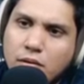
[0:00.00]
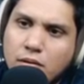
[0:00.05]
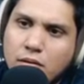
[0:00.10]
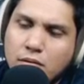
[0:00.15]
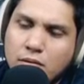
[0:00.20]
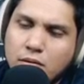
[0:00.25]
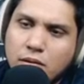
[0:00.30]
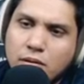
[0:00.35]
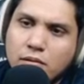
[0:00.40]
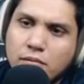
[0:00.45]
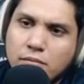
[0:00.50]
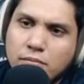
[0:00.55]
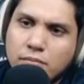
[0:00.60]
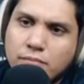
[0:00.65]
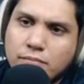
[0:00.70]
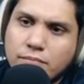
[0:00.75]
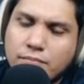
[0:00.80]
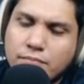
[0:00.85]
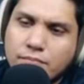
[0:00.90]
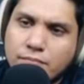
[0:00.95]

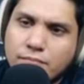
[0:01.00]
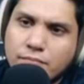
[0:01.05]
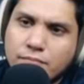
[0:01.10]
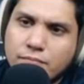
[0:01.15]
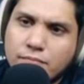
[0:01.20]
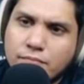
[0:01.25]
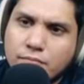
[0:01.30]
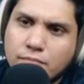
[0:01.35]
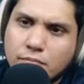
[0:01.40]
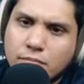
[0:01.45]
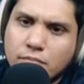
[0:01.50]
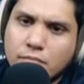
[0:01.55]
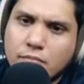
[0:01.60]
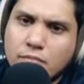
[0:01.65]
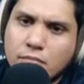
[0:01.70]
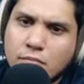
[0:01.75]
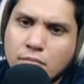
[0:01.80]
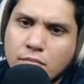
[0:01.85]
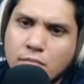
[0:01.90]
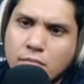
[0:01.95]

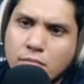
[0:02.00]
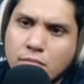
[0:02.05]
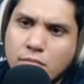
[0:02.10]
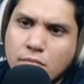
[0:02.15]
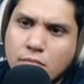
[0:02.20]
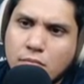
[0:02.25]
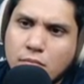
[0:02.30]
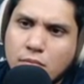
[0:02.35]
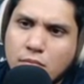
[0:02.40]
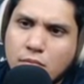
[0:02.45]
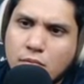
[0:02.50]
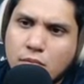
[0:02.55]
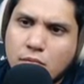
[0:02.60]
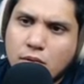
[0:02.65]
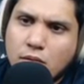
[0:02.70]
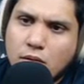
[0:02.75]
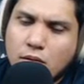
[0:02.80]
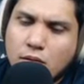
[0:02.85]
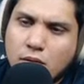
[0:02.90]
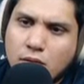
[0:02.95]

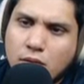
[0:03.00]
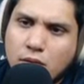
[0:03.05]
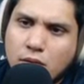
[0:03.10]
(not speaking)